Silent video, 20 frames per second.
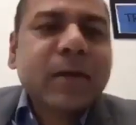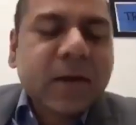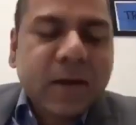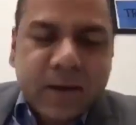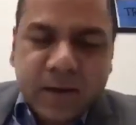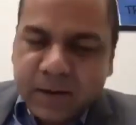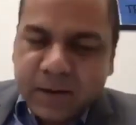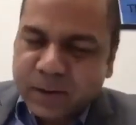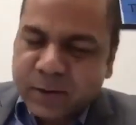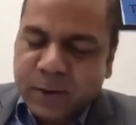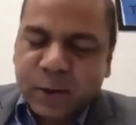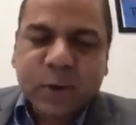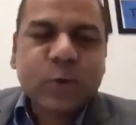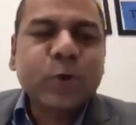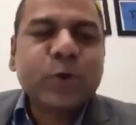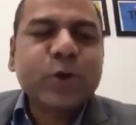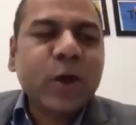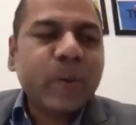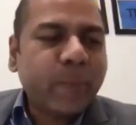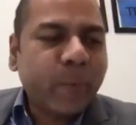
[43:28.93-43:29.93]
and
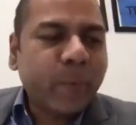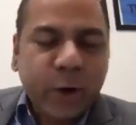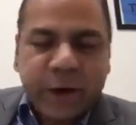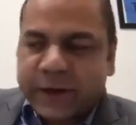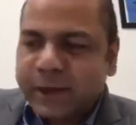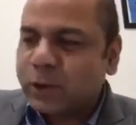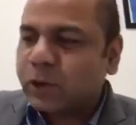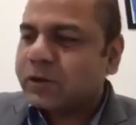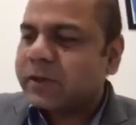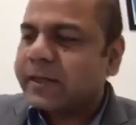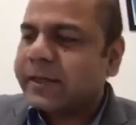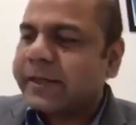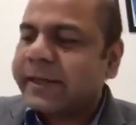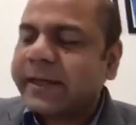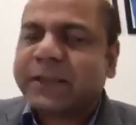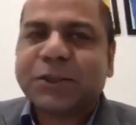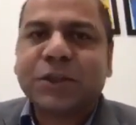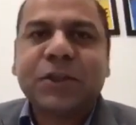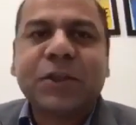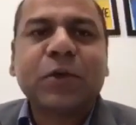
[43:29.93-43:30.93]
conclude your point on the
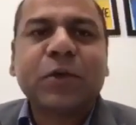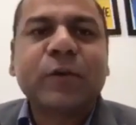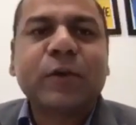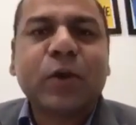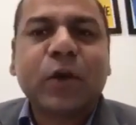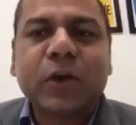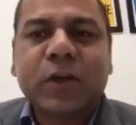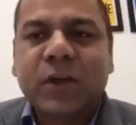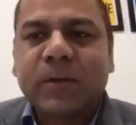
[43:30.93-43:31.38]
detection that you were talking